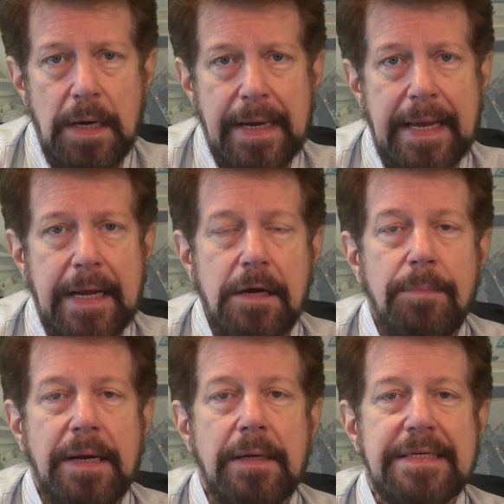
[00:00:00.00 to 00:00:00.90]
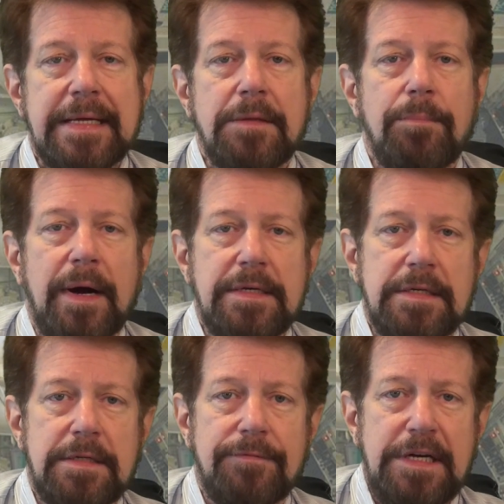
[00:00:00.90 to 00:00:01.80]
can independently set the
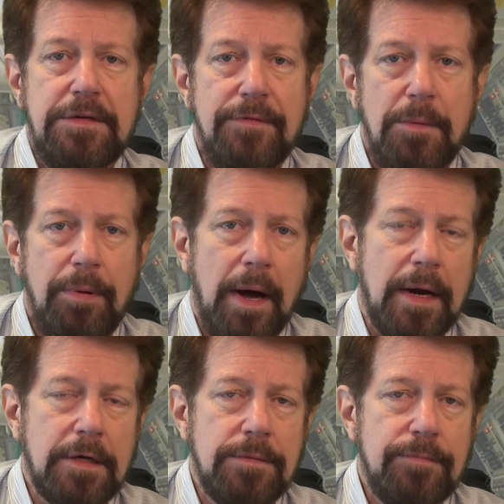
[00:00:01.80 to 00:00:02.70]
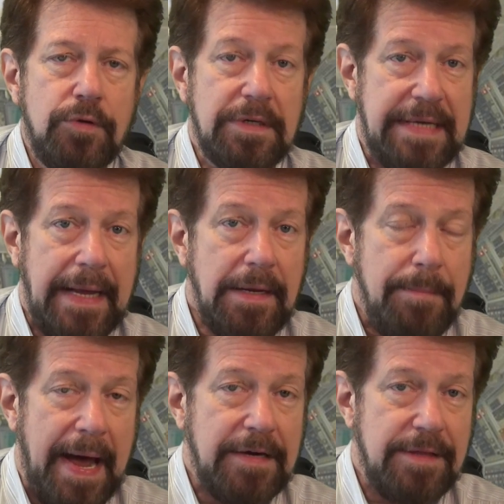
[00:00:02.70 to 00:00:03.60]
prices of each of their products to exactly
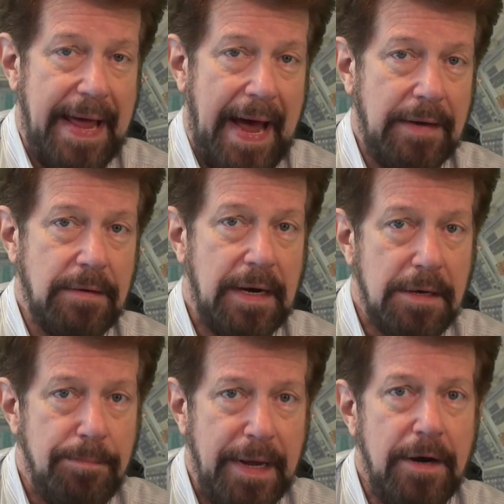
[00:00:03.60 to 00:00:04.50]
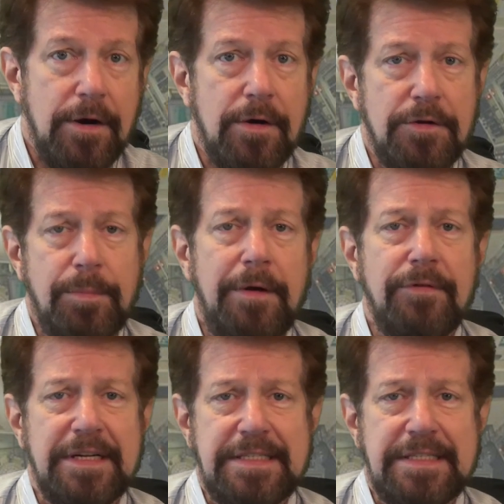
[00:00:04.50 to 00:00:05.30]
match that a competitor has previously